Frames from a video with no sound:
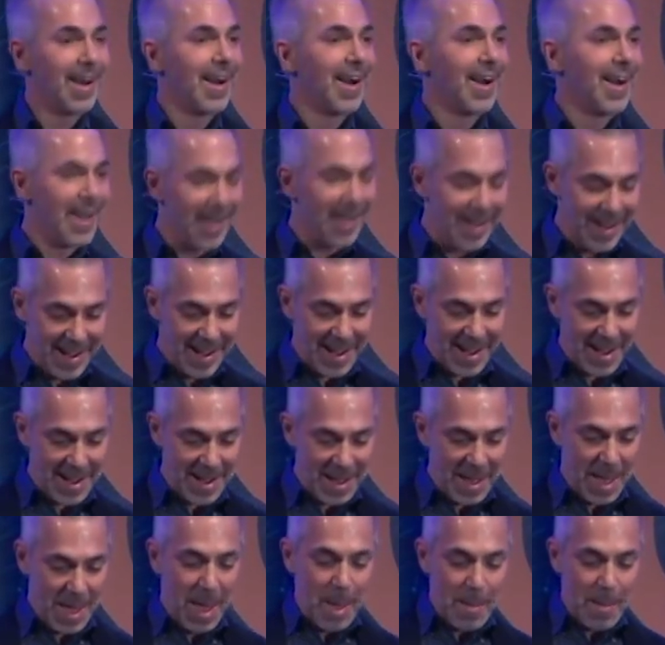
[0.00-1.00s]
Ha
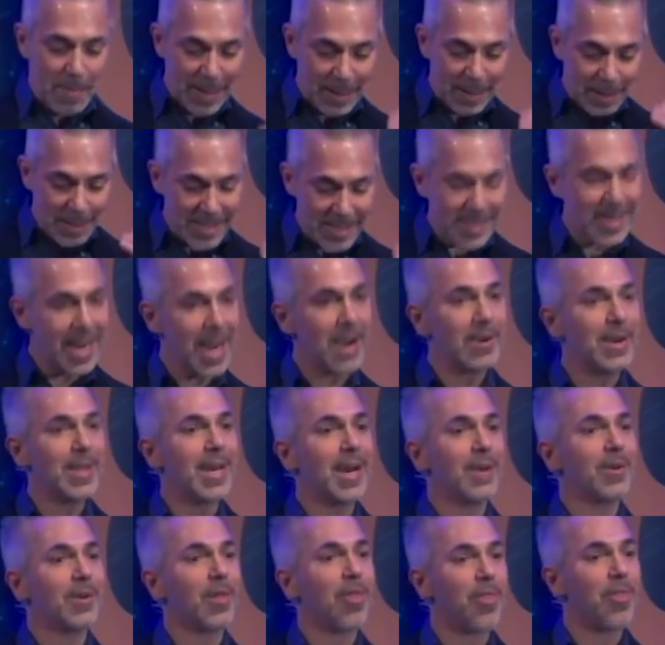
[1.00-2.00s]
ha. But let's
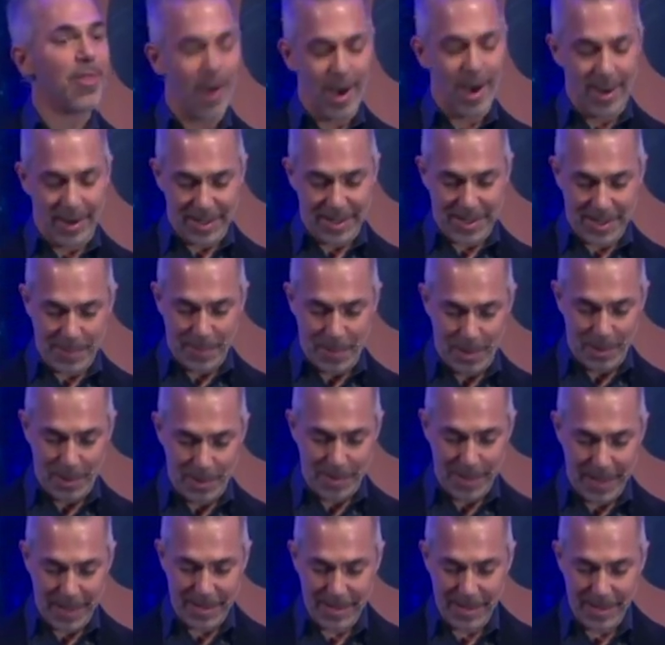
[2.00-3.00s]
carry out a thought
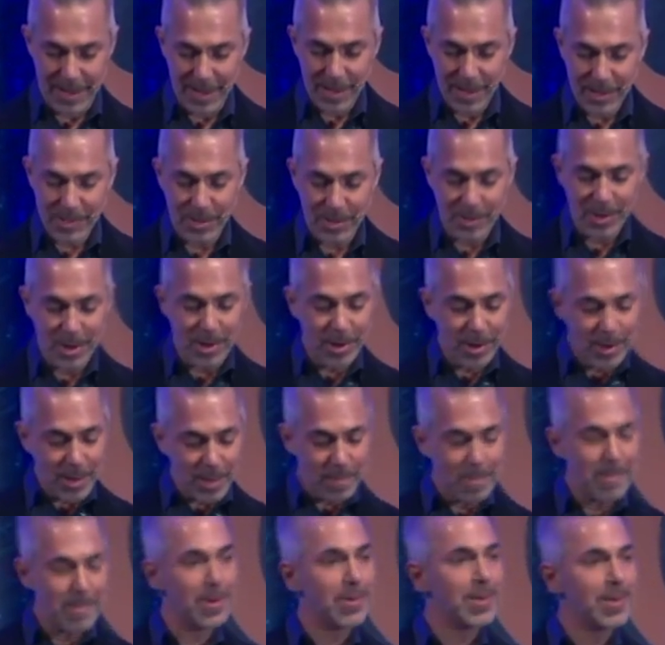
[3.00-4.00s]
experiment. So, could
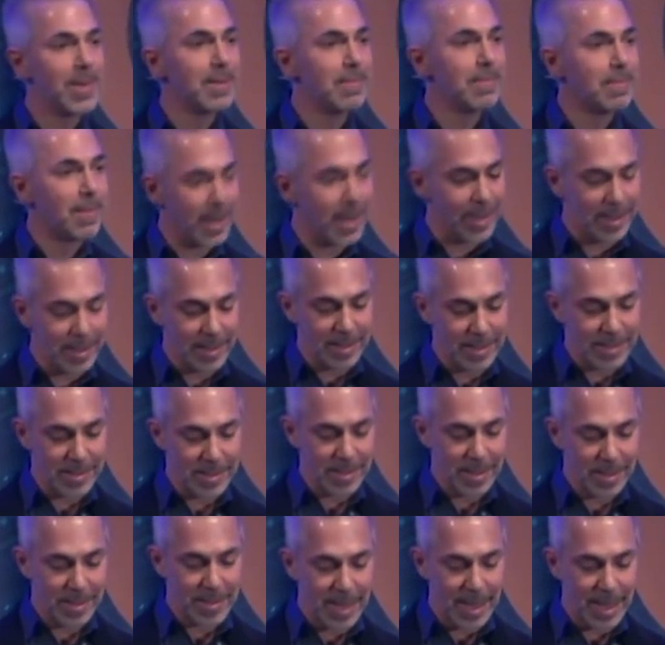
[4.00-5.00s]
a million
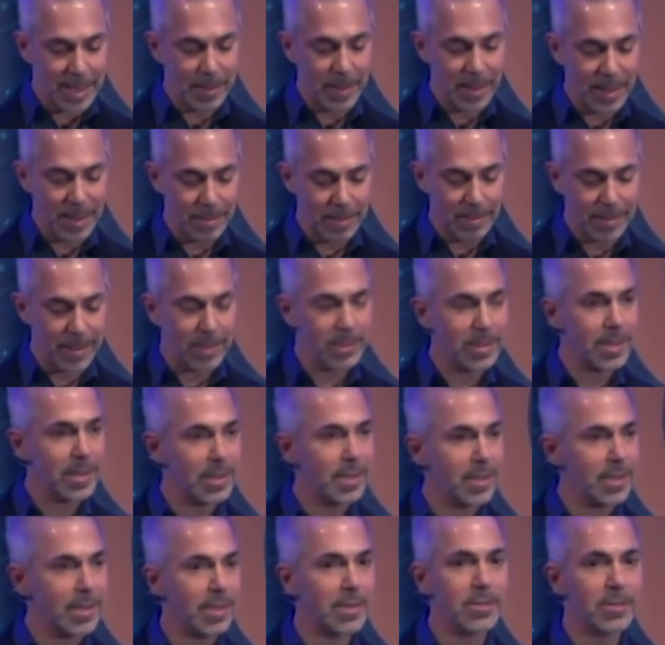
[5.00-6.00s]
monkeys typing a
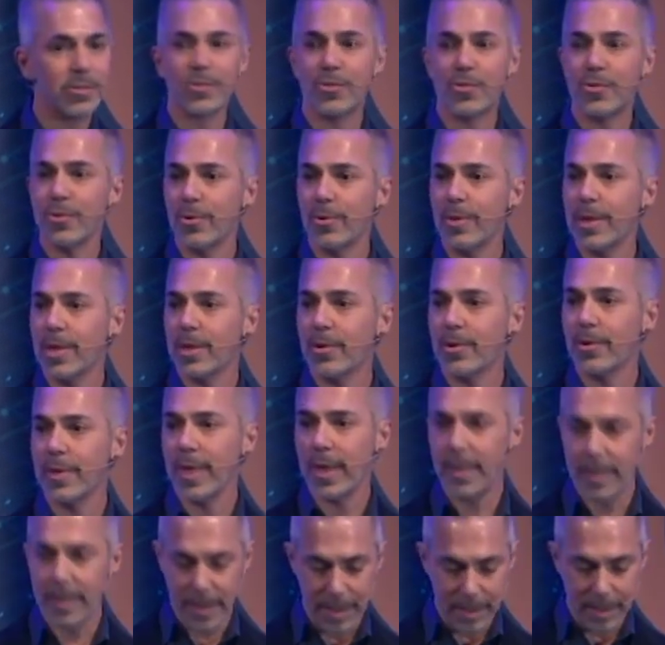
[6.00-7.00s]
million years truly
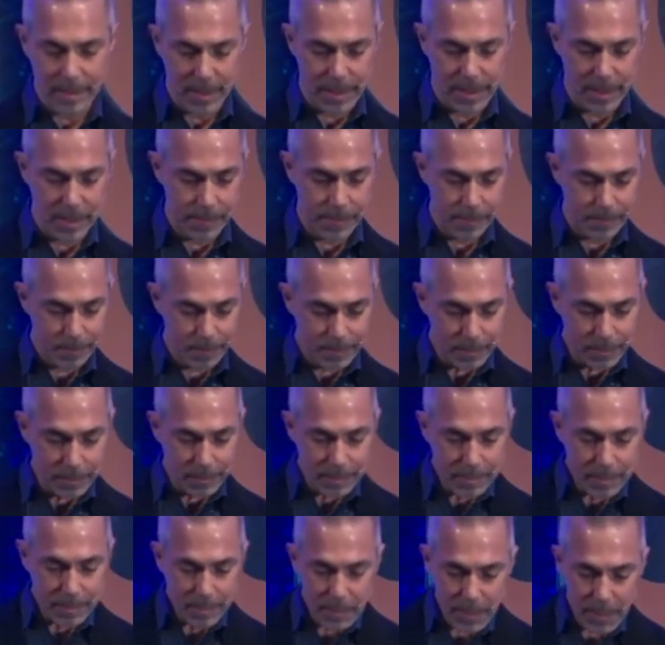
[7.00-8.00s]
create Hamlet?
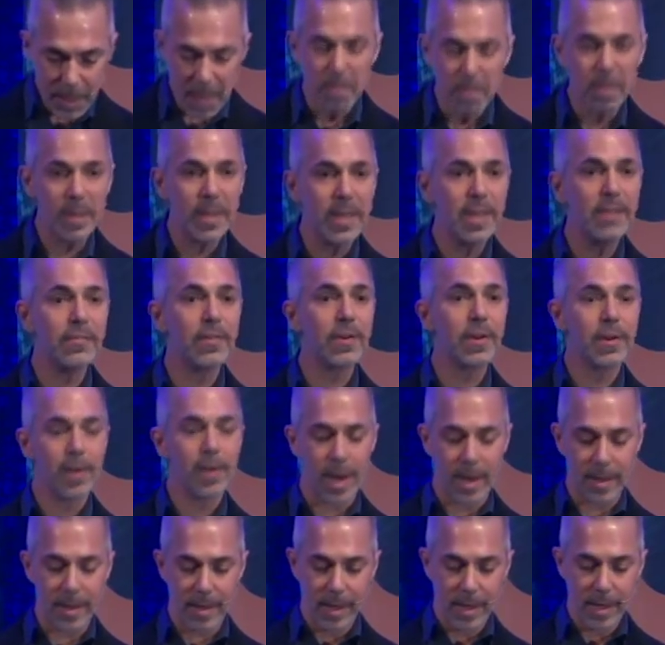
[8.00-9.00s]
Believe it or
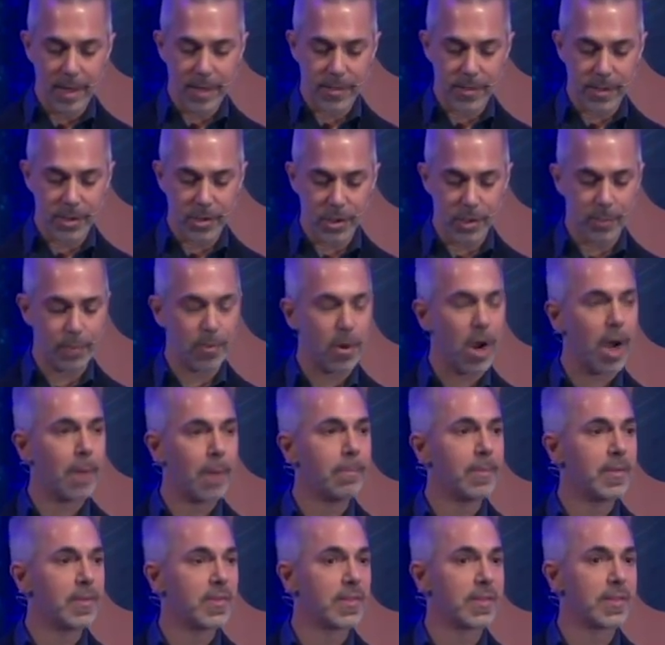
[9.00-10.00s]
not, such a
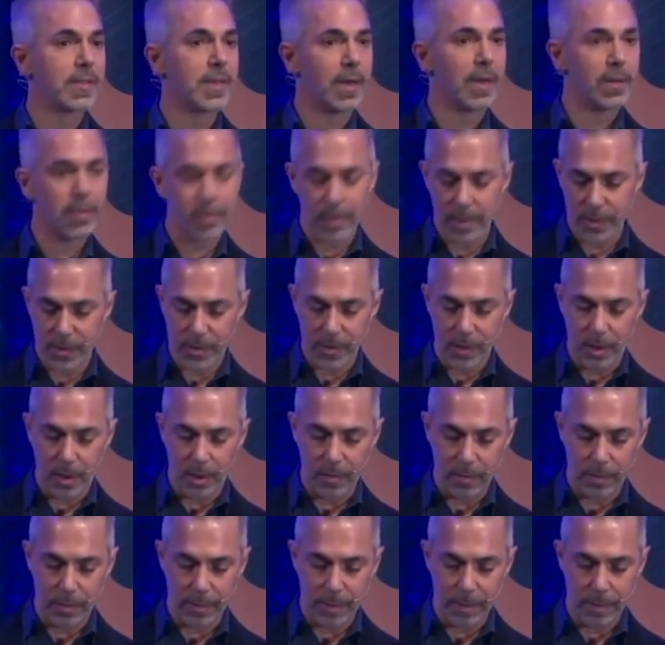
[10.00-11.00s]
problem is entirely
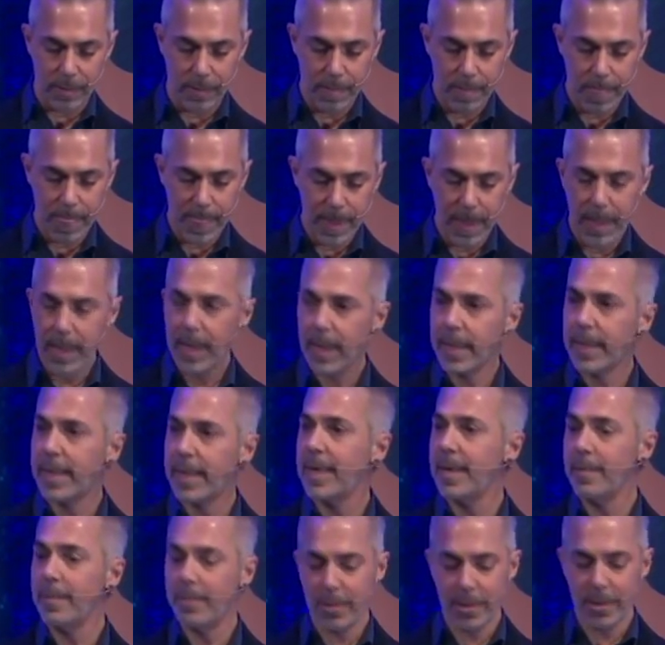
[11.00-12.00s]
solvable.
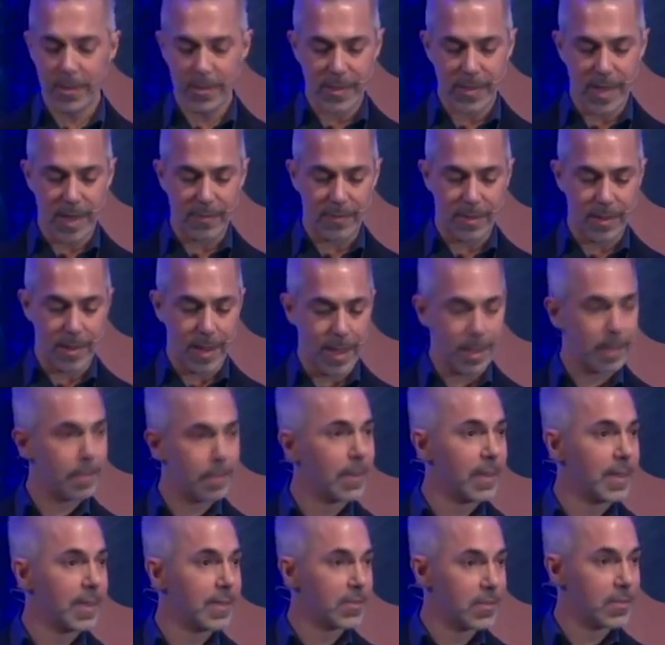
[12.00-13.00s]
Keyboards have a lot of
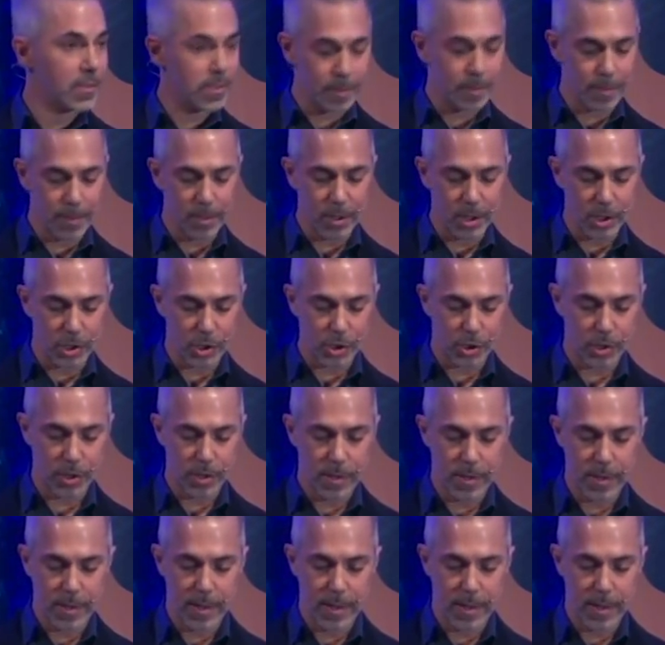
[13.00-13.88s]
places to push.